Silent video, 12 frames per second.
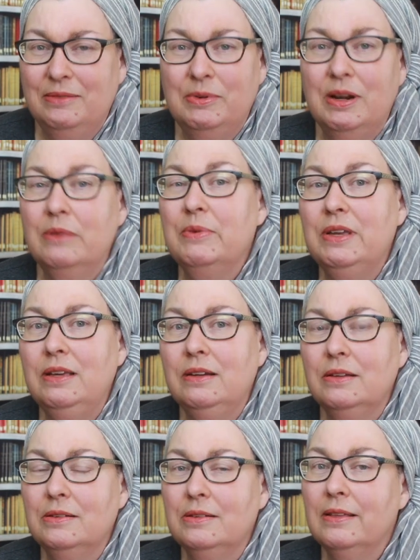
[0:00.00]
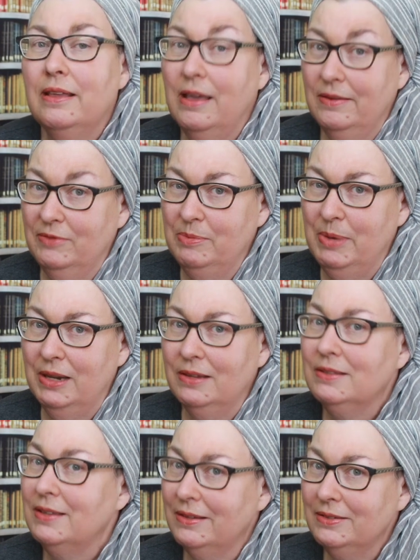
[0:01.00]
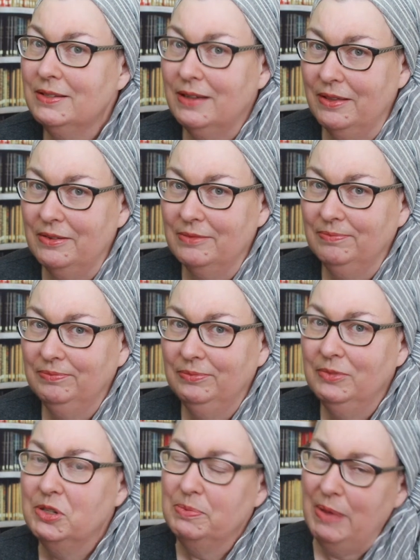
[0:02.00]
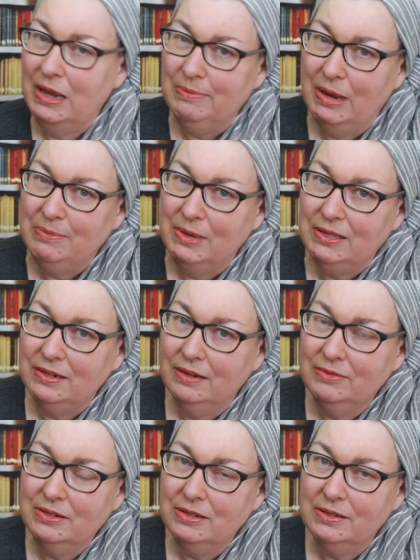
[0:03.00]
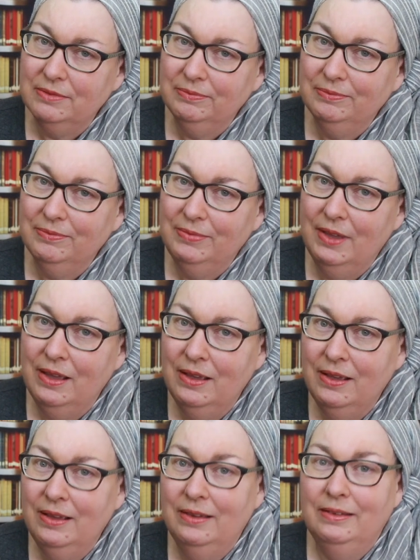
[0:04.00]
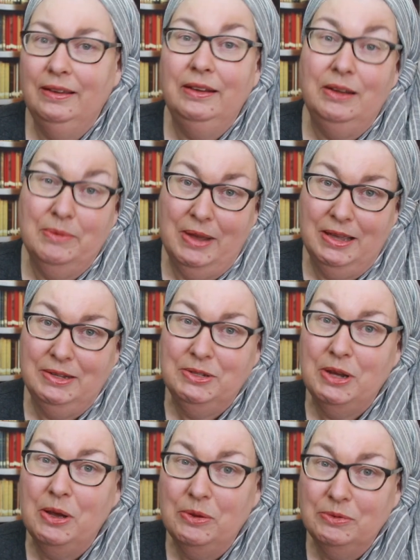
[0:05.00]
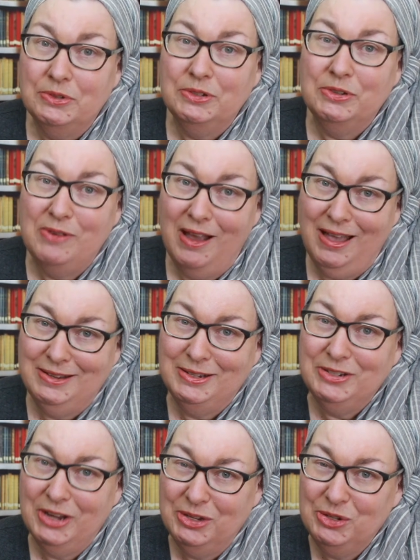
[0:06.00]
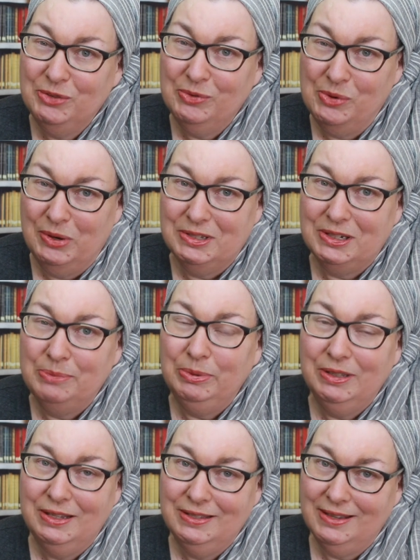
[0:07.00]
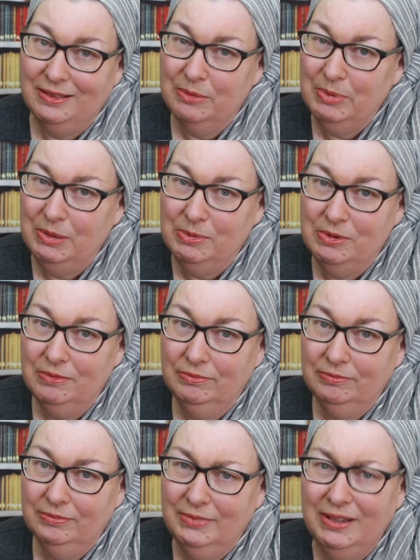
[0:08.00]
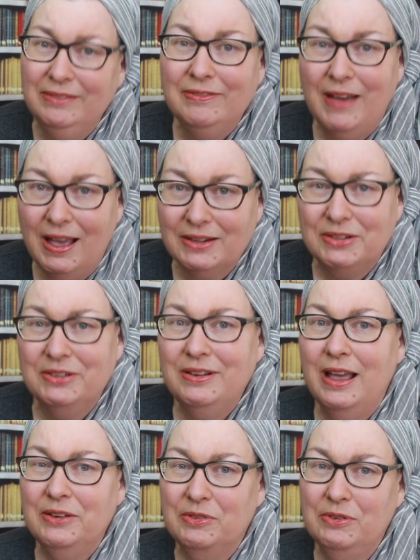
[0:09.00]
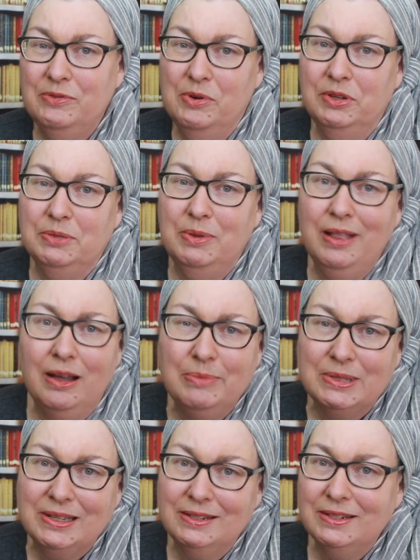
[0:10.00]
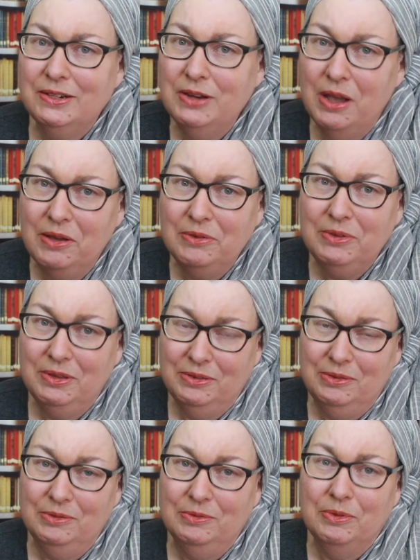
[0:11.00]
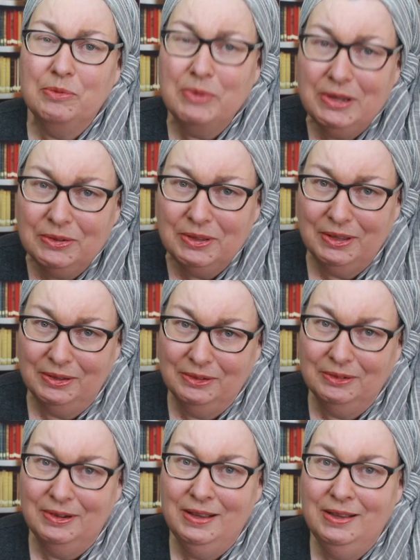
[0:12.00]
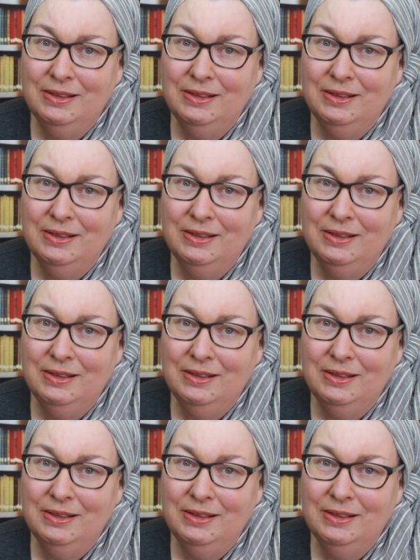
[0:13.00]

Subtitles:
when I read, everybody sounds Southern, despite my best efforts. Anyway, don't try to change your voice to please other people. In fact, your natural voice will help us get to know you, the real you.